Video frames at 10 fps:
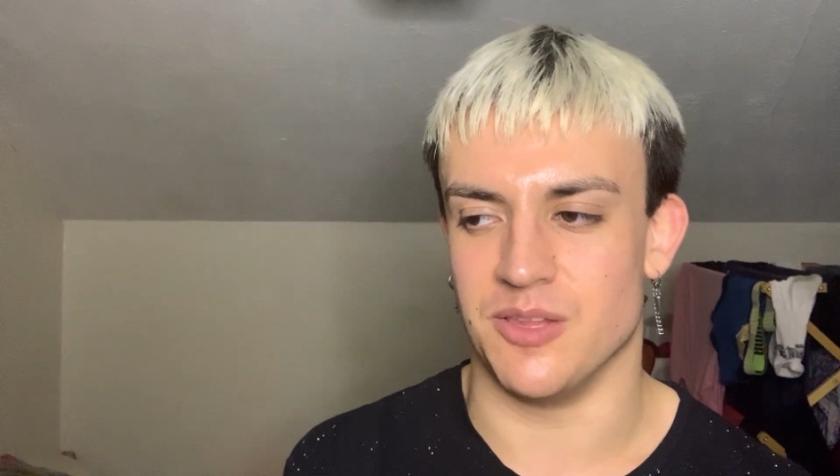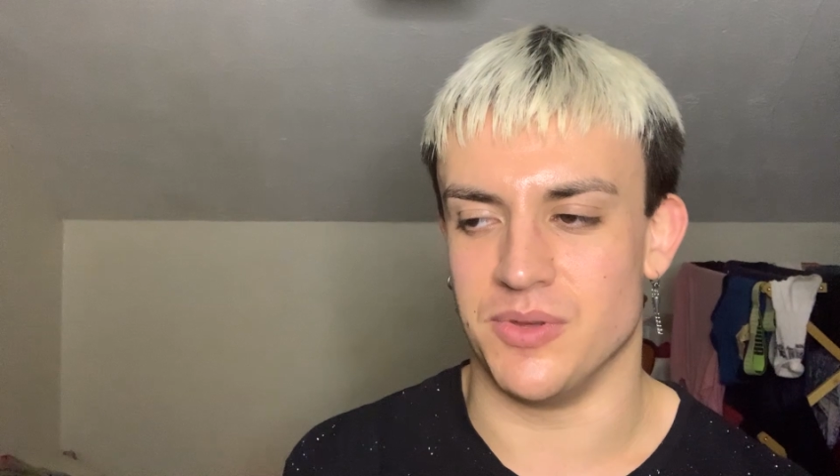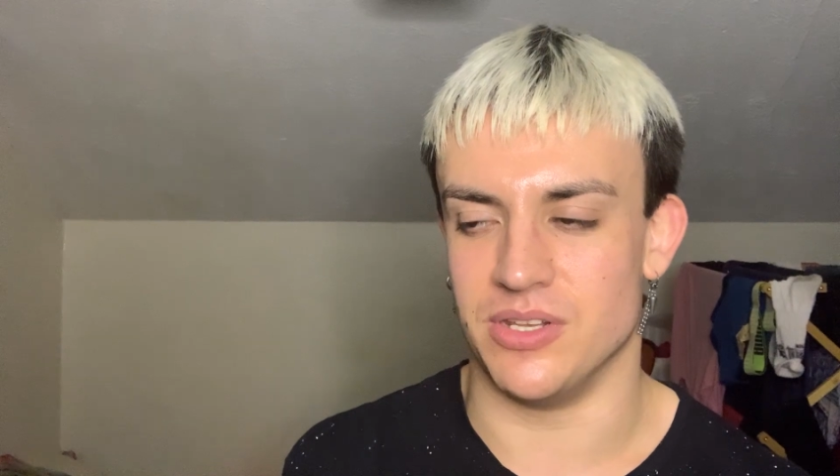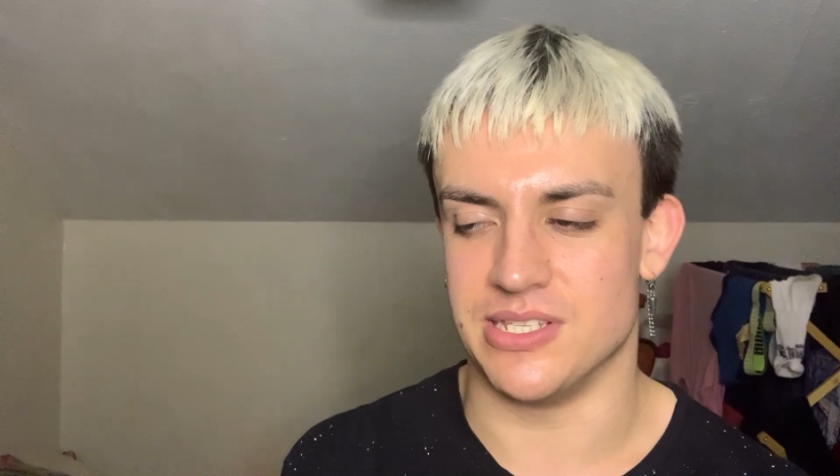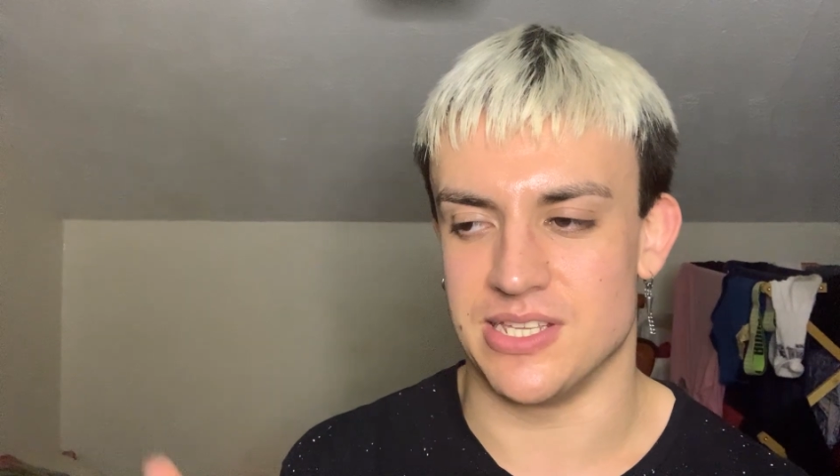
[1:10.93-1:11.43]

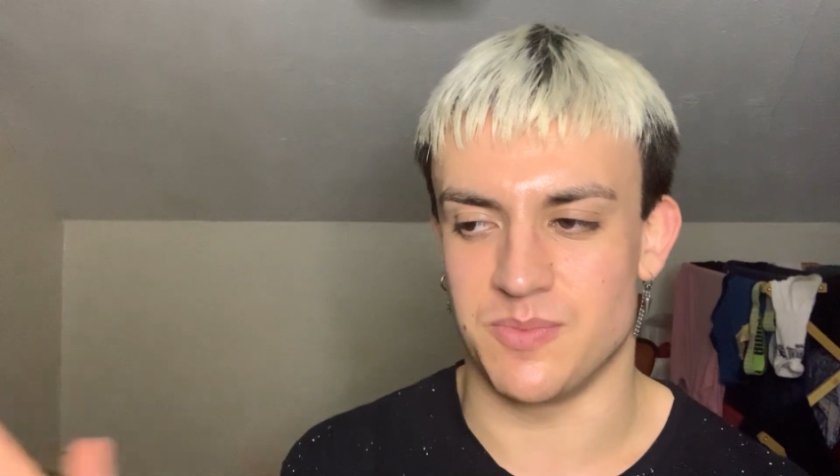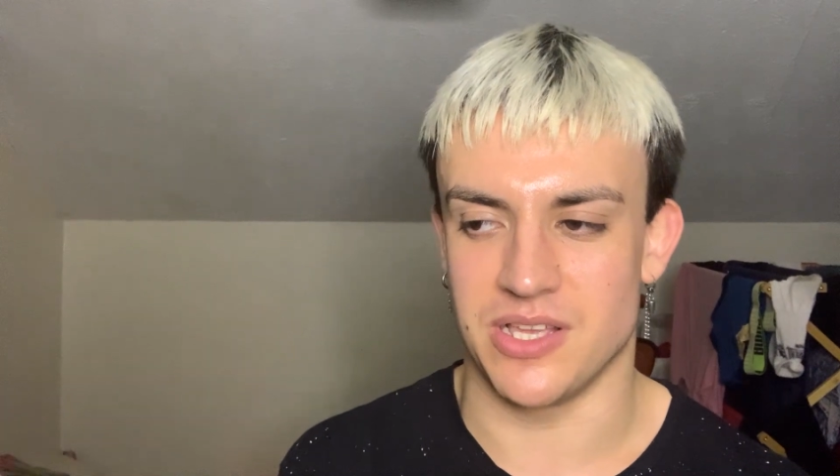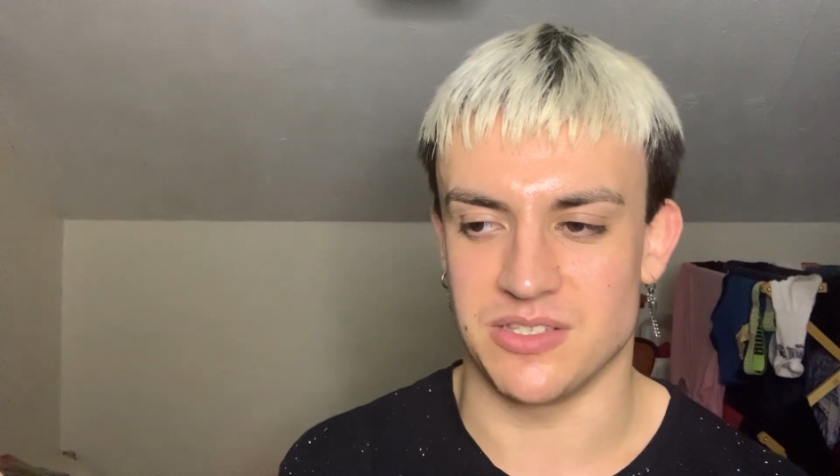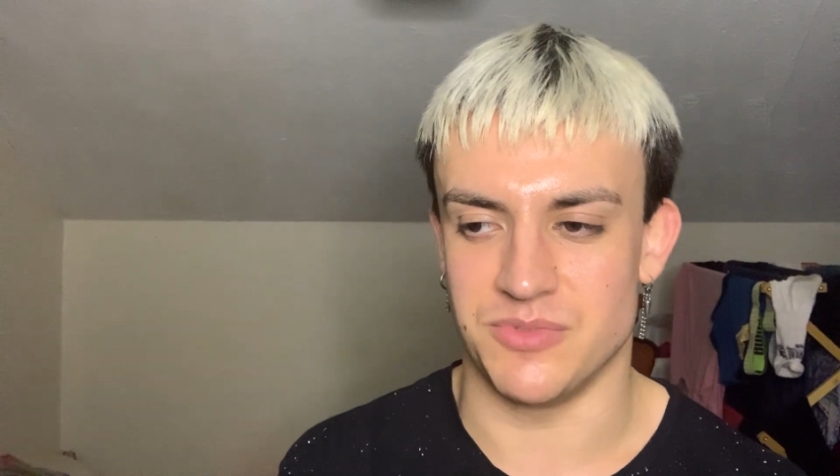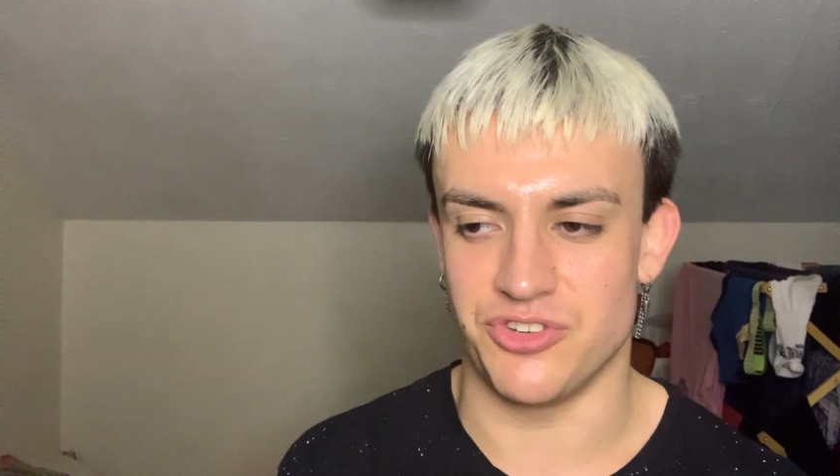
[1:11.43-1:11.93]
building that says
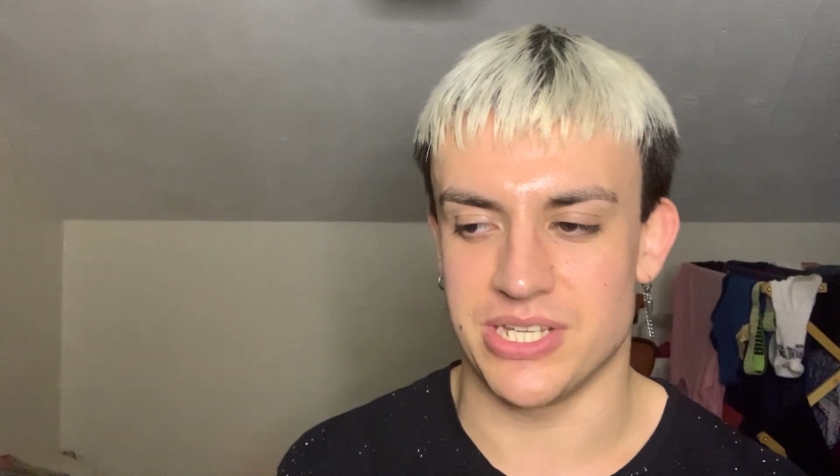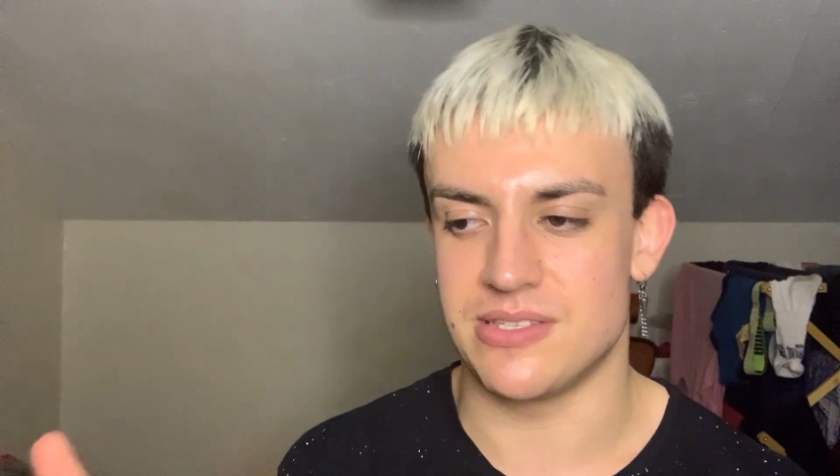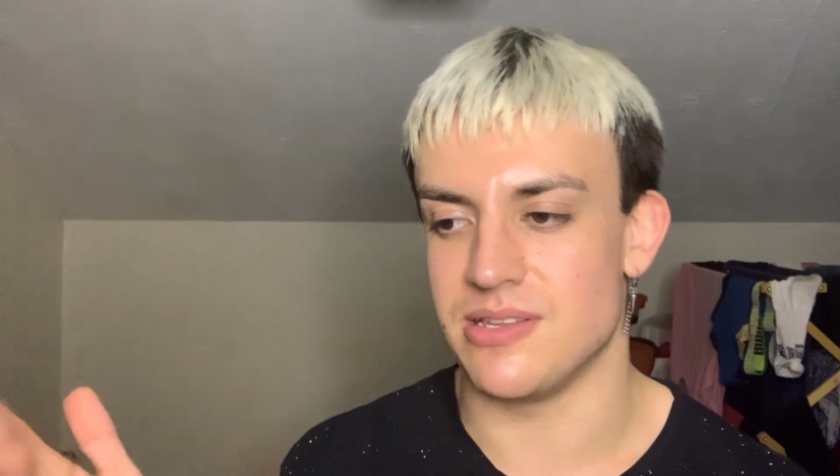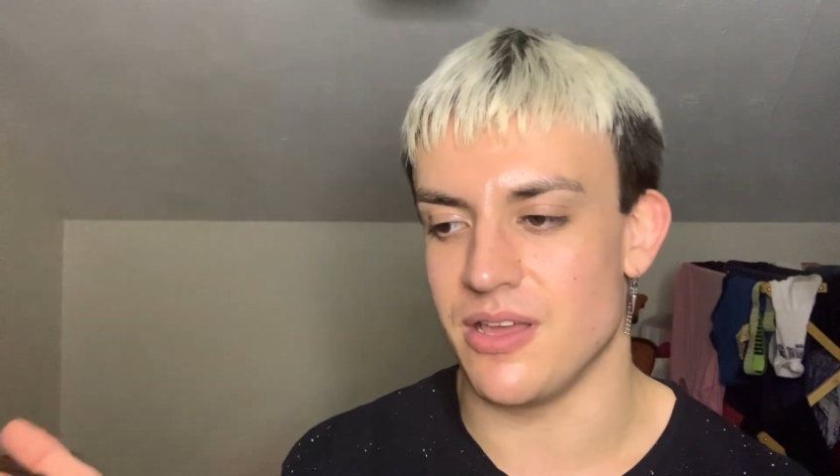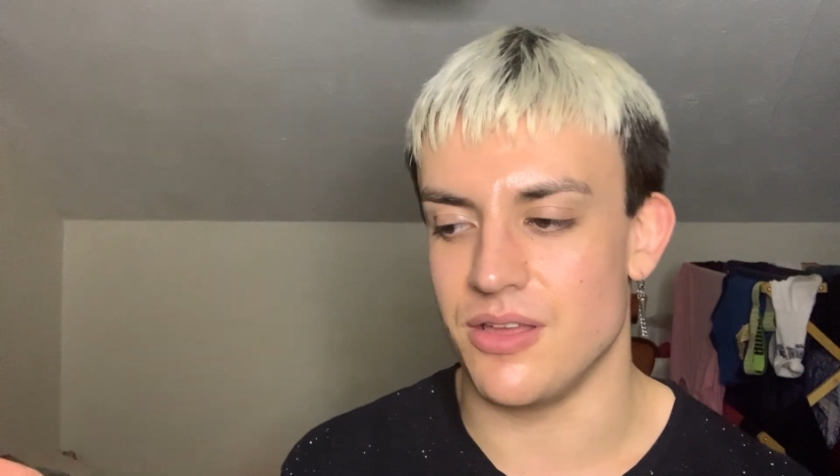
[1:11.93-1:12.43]
Plaza Madrid,
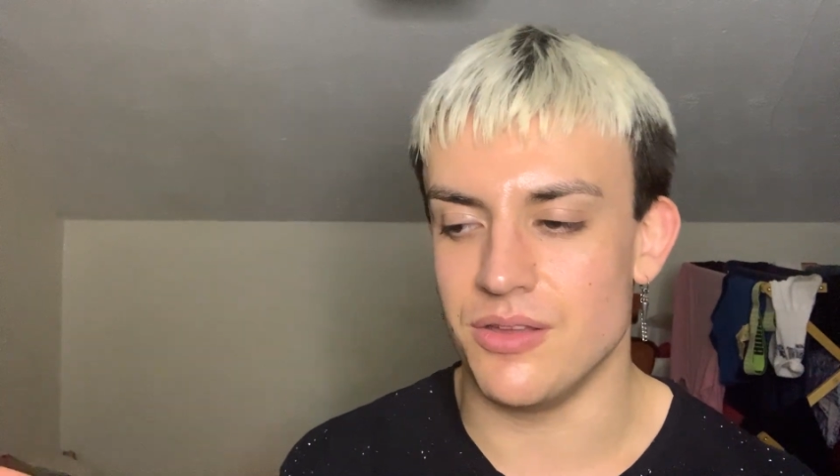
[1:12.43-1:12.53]
so